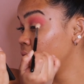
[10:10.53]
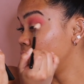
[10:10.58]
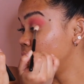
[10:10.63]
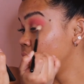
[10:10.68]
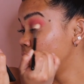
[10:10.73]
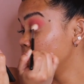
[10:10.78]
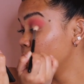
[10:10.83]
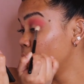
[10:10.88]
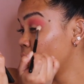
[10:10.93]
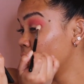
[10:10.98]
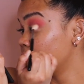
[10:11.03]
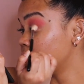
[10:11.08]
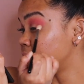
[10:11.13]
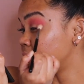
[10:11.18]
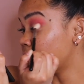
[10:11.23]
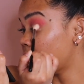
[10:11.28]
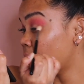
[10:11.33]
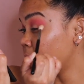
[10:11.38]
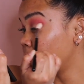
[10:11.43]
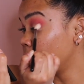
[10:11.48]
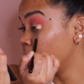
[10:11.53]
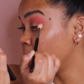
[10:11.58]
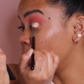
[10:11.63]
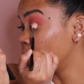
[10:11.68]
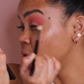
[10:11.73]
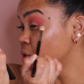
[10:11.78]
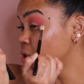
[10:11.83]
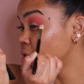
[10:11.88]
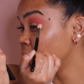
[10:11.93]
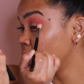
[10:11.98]
Using more of a tapping
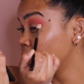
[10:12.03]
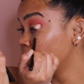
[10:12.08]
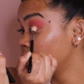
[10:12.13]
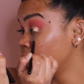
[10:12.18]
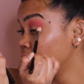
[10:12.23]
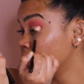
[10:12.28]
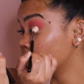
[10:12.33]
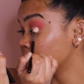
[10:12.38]
motion.